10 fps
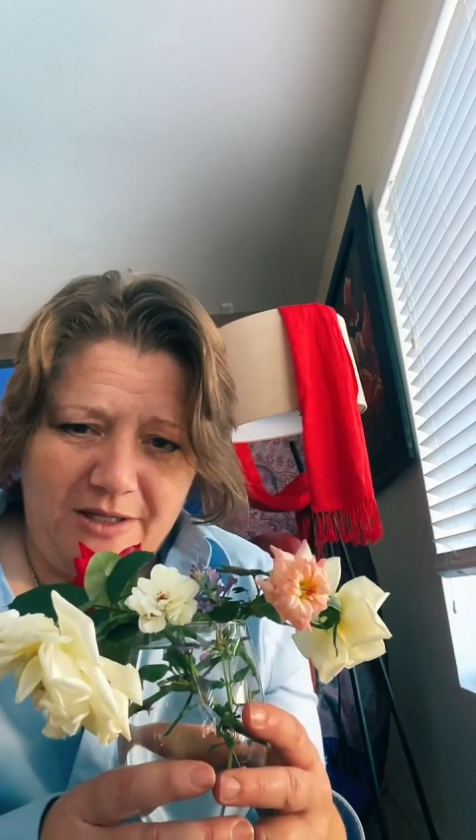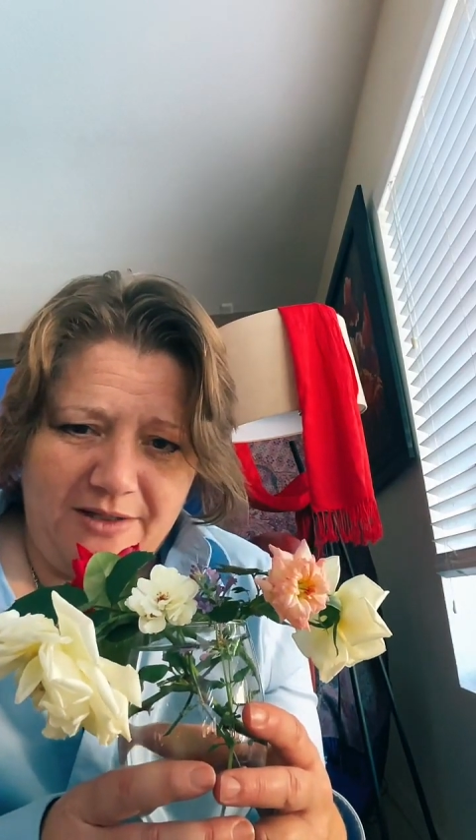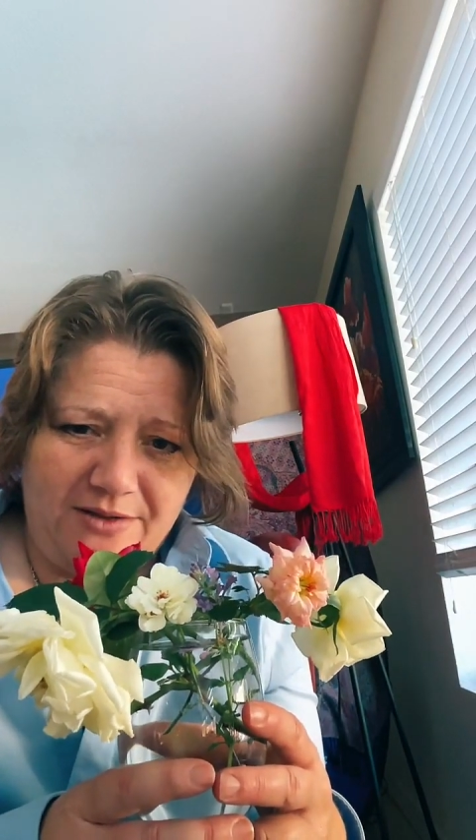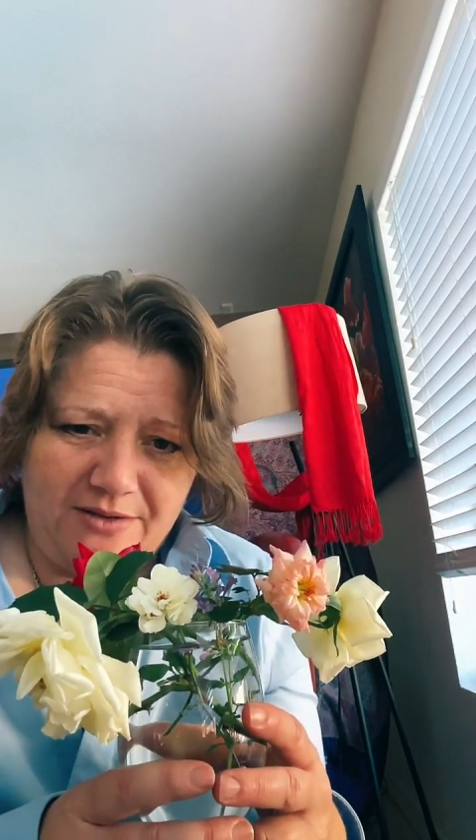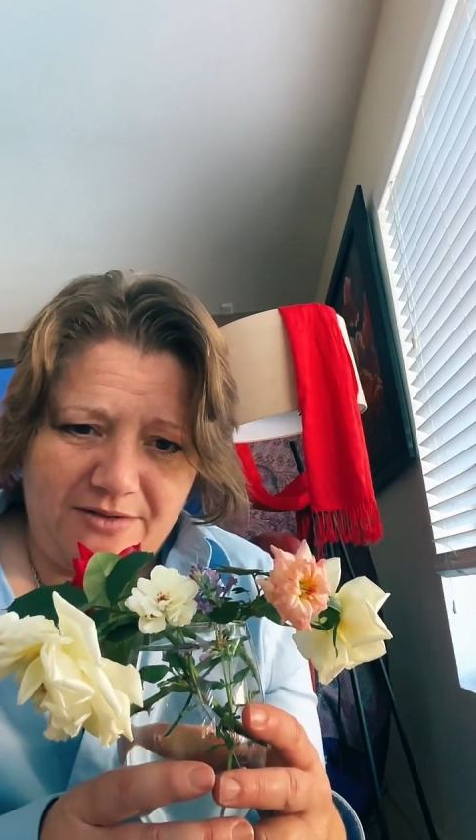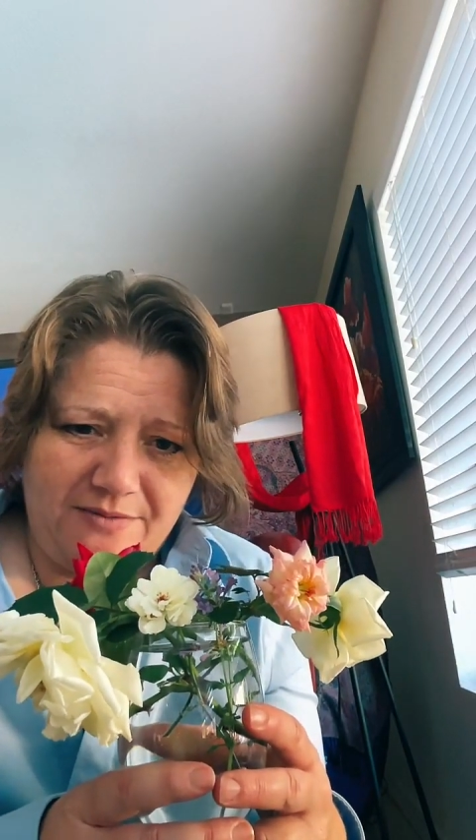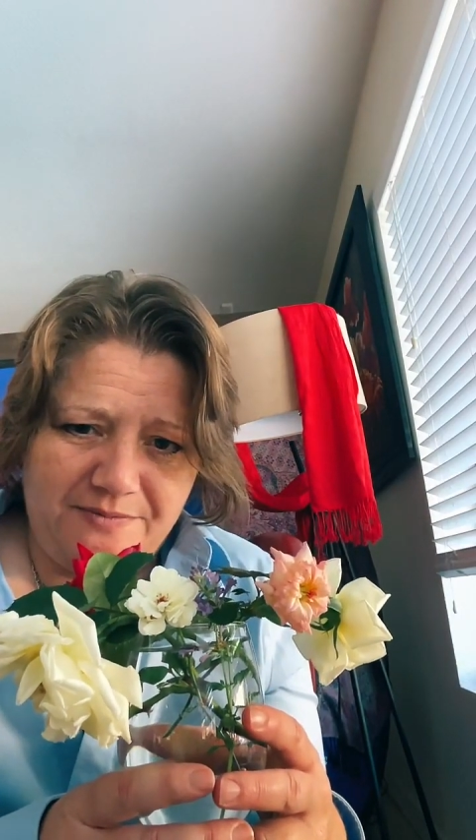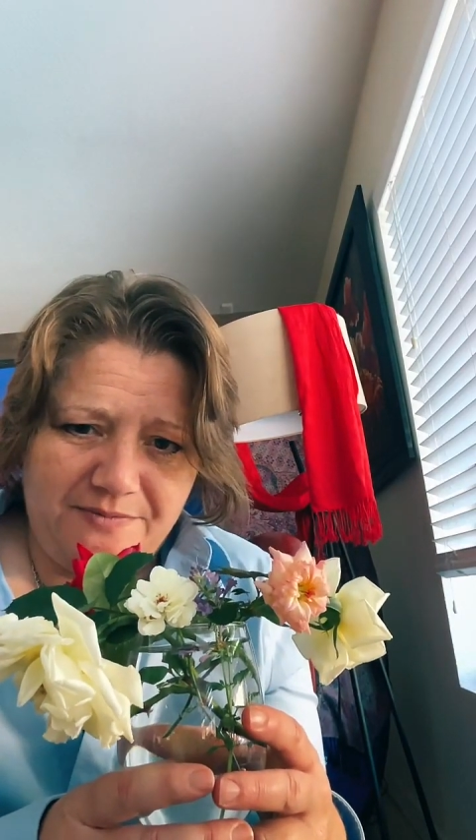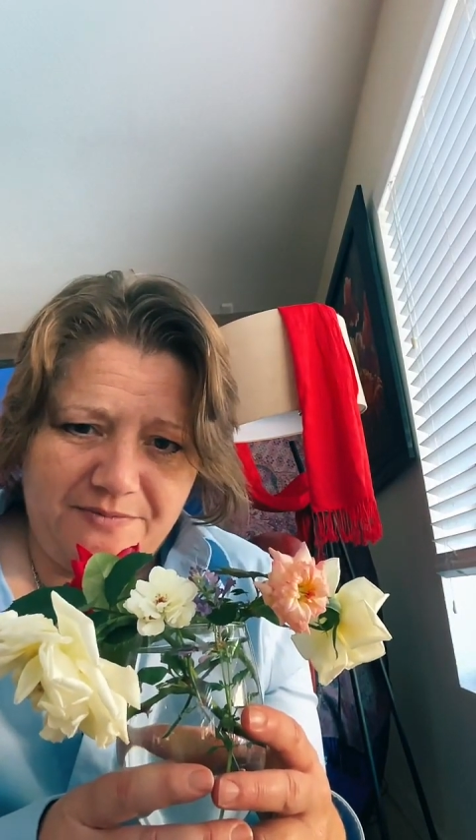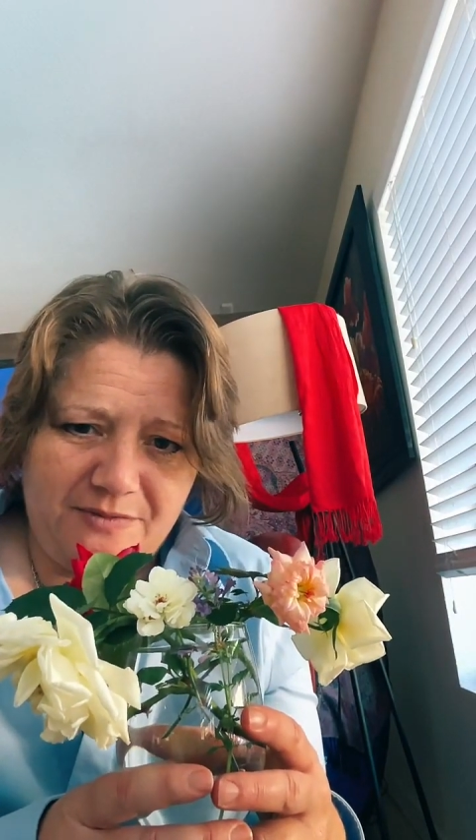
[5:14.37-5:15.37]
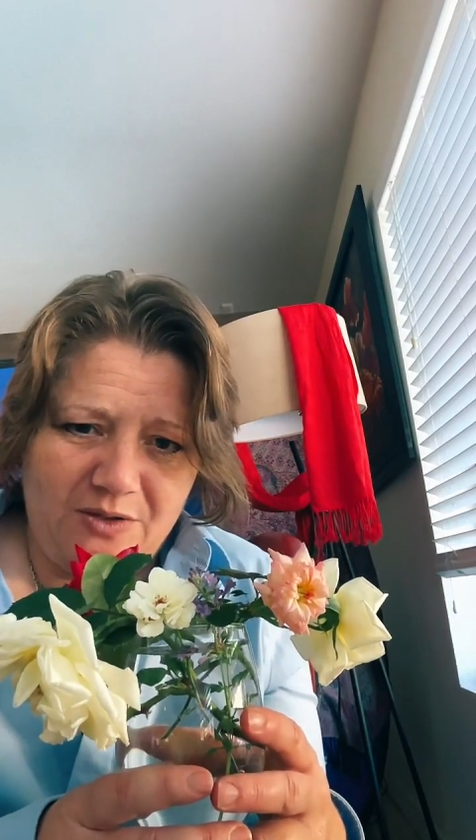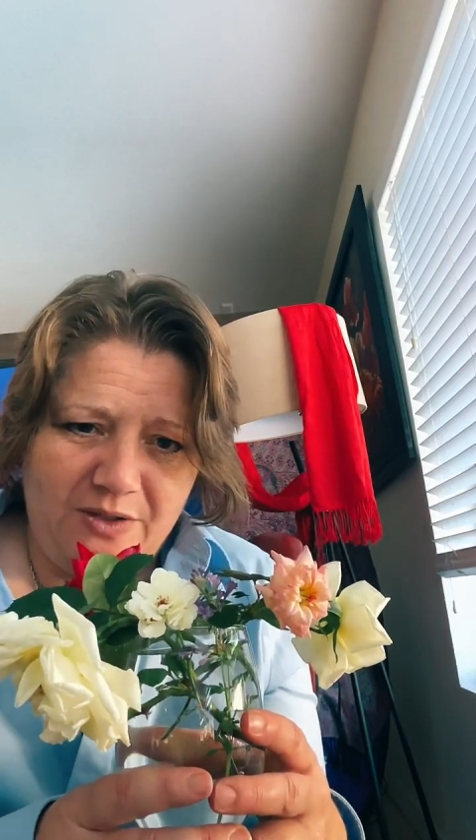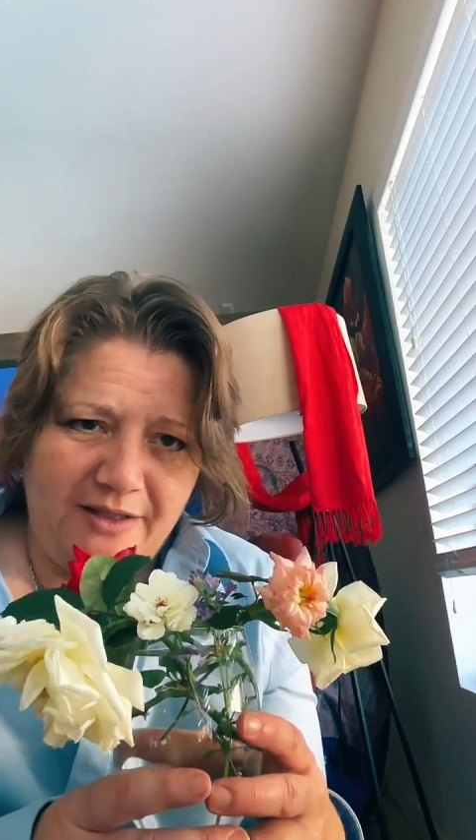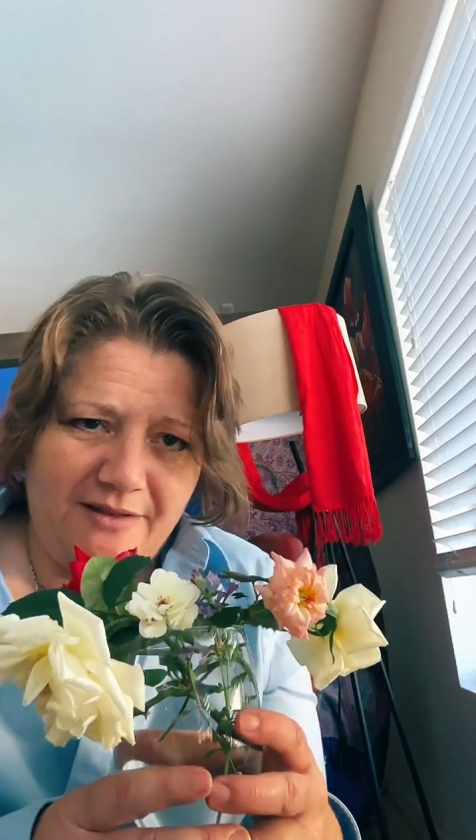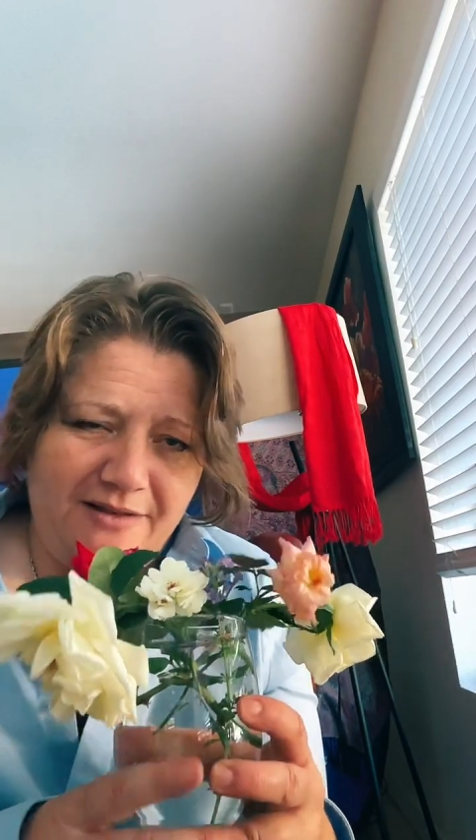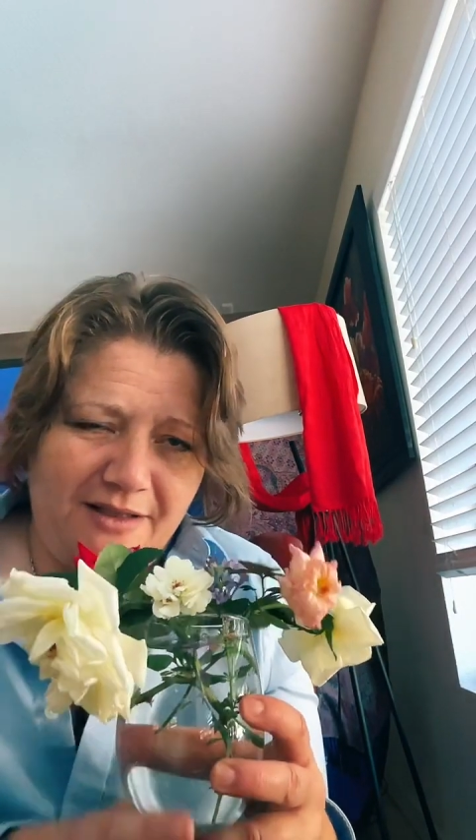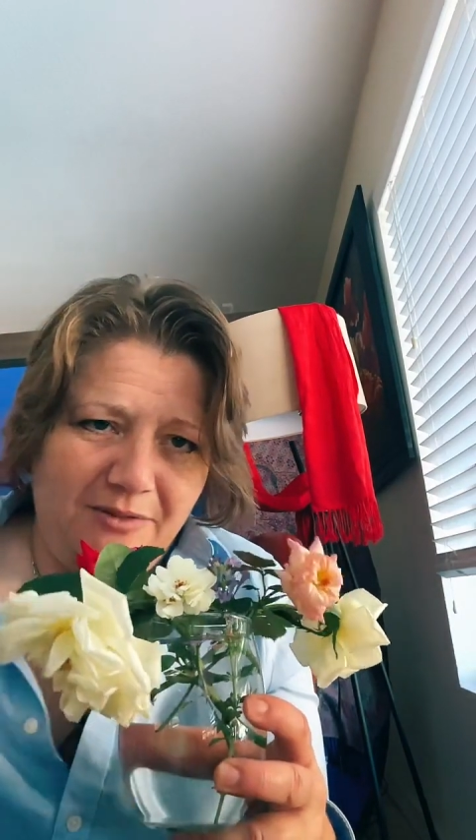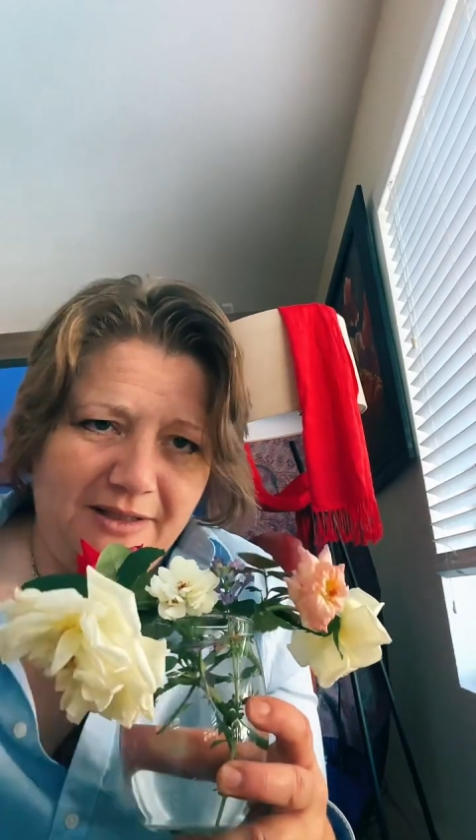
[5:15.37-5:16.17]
plants. Okay, God